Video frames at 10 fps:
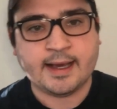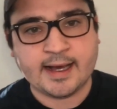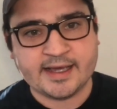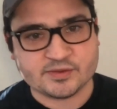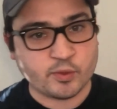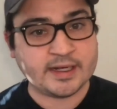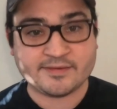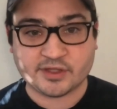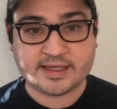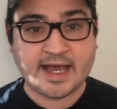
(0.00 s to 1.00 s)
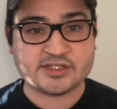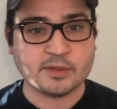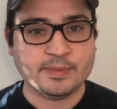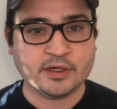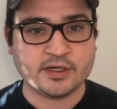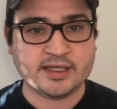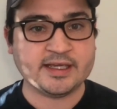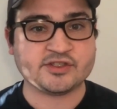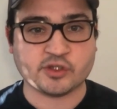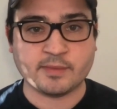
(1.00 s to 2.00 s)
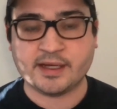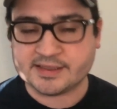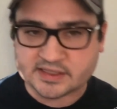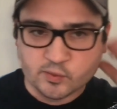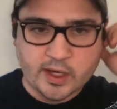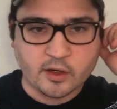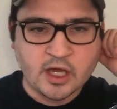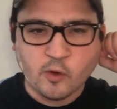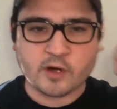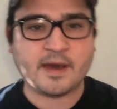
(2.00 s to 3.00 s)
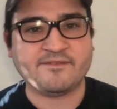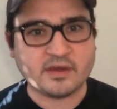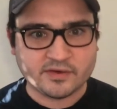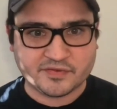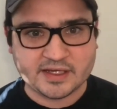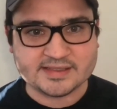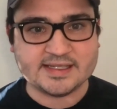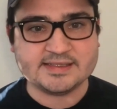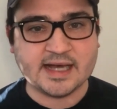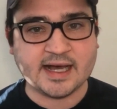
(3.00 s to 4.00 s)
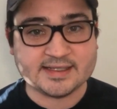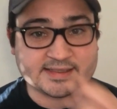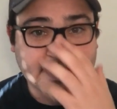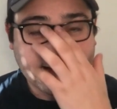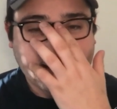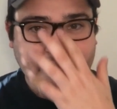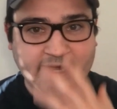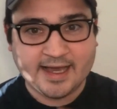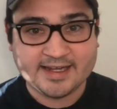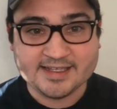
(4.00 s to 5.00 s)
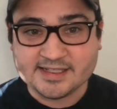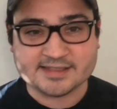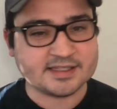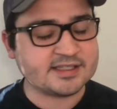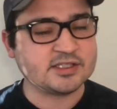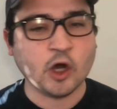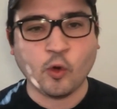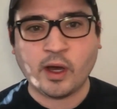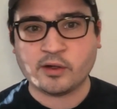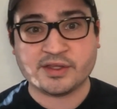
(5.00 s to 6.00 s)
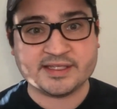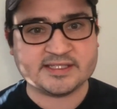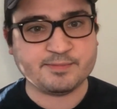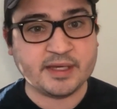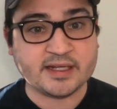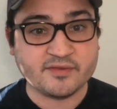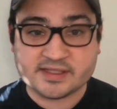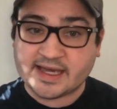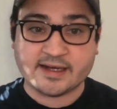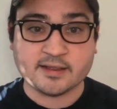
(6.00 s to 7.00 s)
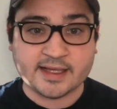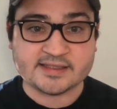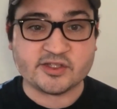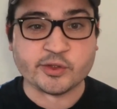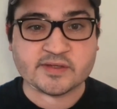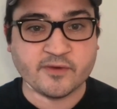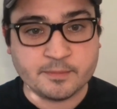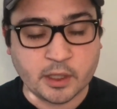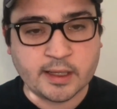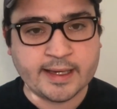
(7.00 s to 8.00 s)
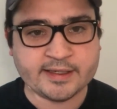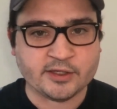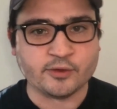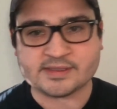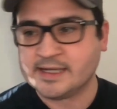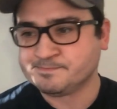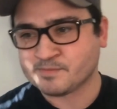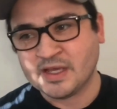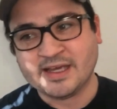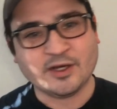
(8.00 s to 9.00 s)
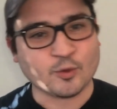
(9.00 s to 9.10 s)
His run after the catch ability is tremendous as well. One of my favorite things he does, and he does this so well with his speed, and this kind of lends to his football IQ, is he'll